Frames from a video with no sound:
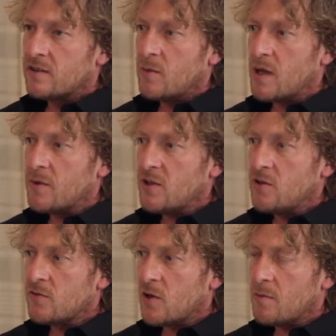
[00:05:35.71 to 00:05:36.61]
So maybe
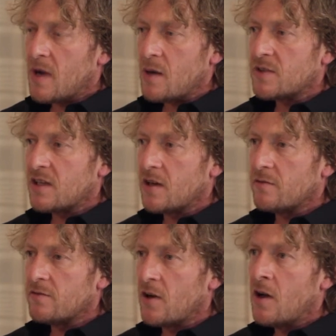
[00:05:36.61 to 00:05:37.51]
you've got a map set
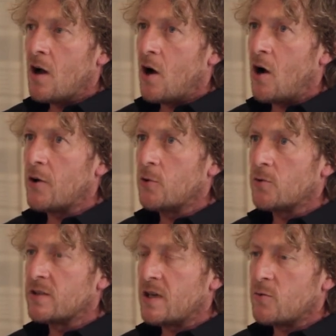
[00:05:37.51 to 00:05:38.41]
up for high
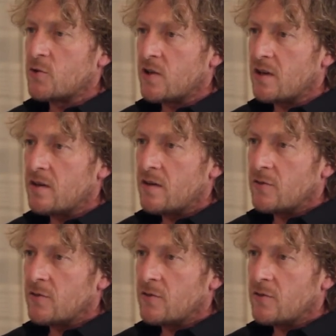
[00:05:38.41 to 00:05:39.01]
oil temperature.